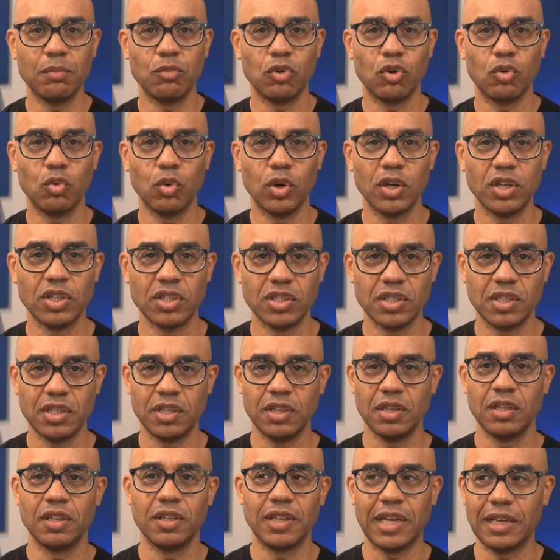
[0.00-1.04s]
or what is
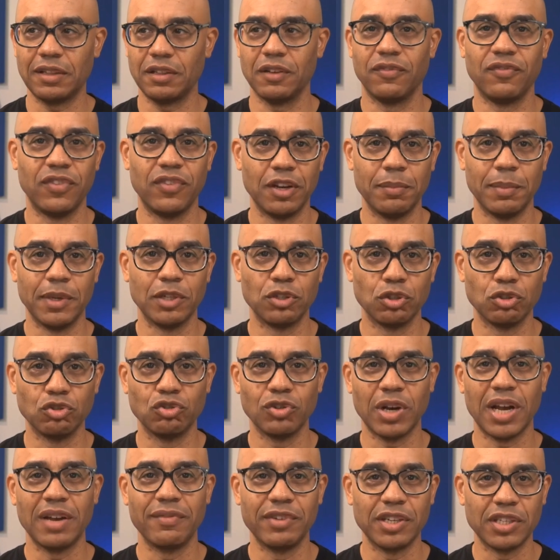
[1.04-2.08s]
the like the fundamental
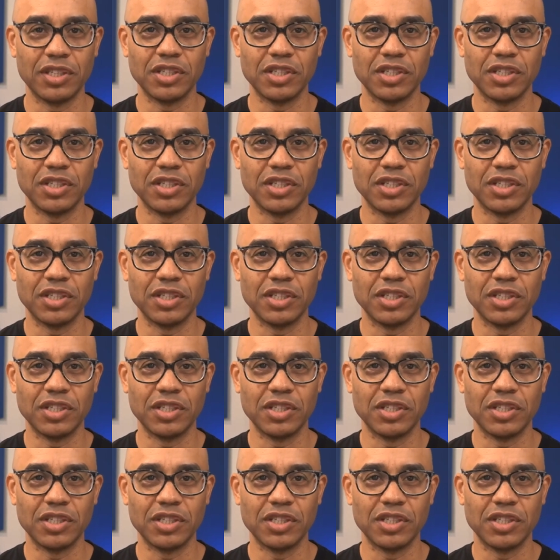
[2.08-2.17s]
driving